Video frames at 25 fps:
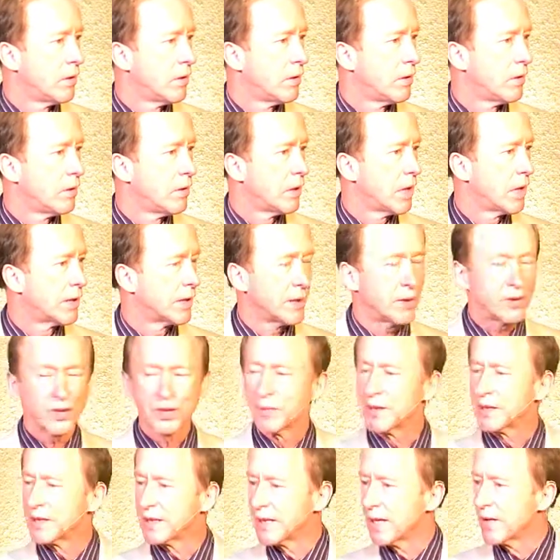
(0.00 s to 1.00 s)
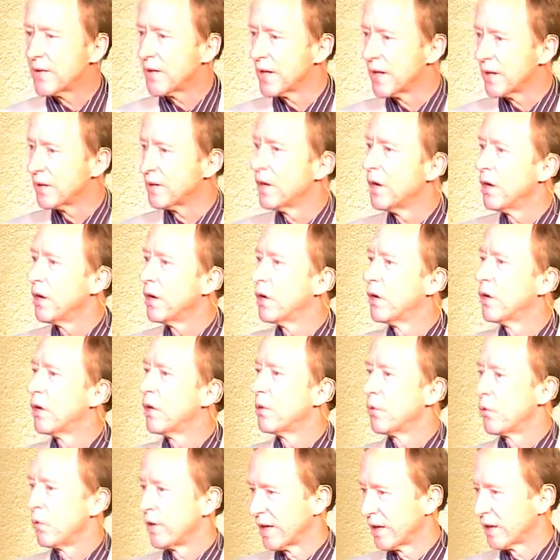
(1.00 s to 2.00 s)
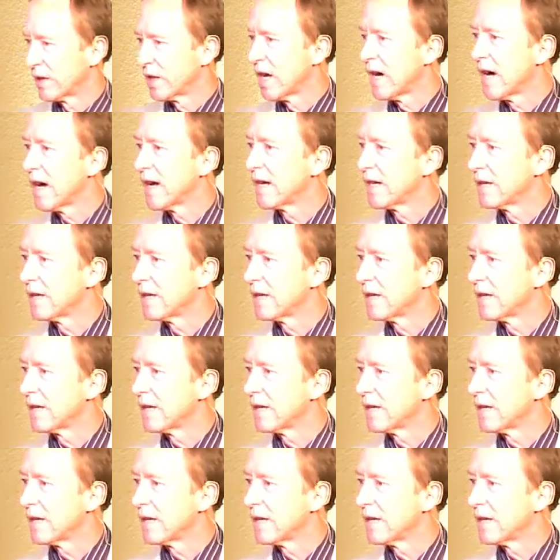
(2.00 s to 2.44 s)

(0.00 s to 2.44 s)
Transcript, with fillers: and ultimately then realign.